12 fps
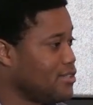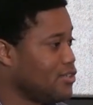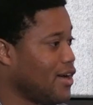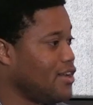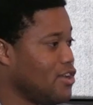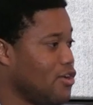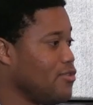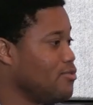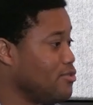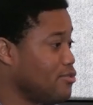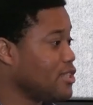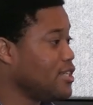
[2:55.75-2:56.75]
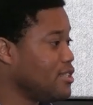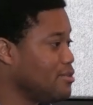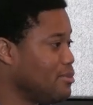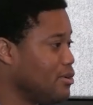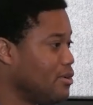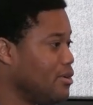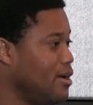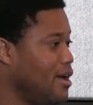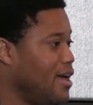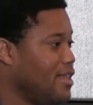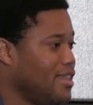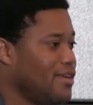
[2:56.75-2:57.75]
So I know it was releasable,
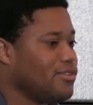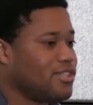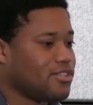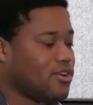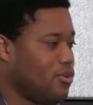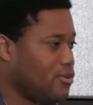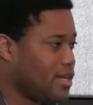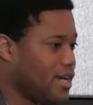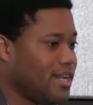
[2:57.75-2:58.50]
they were just holding it,